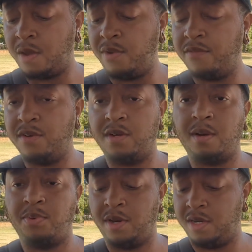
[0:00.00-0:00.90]
and we have
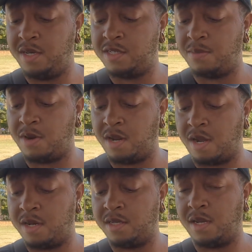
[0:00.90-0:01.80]
a pretty decent amount
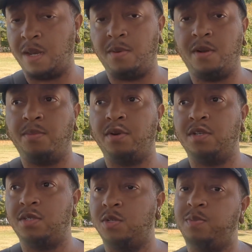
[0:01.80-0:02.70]
of content coming up
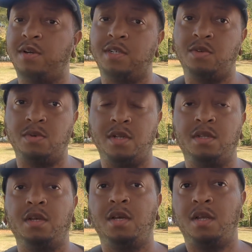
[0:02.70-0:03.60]
pretty soon, especially
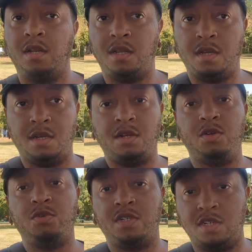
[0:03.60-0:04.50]
with the
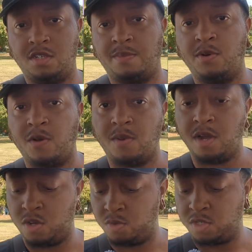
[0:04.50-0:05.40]
new season of
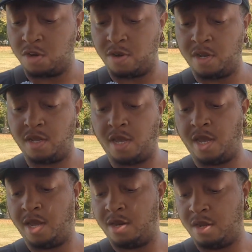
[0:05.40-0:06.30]
Pokemon Go starting
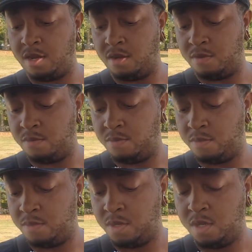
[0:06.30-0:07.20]
and
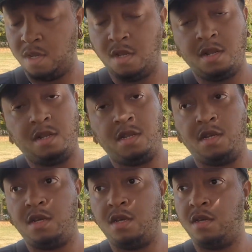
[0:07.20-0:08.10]

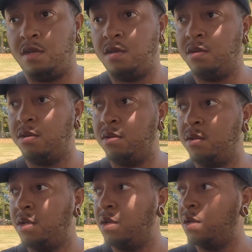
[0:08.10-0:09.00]
the
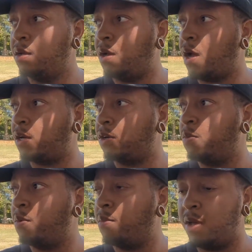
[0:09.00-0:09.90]

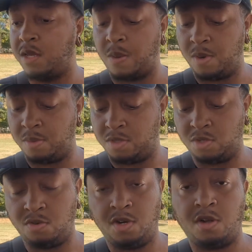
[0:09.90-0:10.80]
October month coming
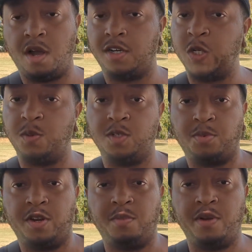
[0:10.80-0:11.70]
up soon. You know, October
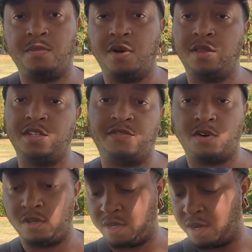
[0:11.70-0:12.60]
is a pretty big month as
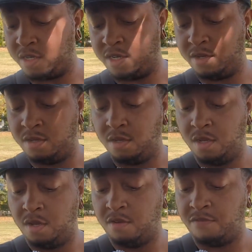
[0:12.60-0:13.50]
far as content
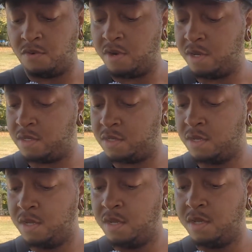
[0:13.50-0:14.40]
for us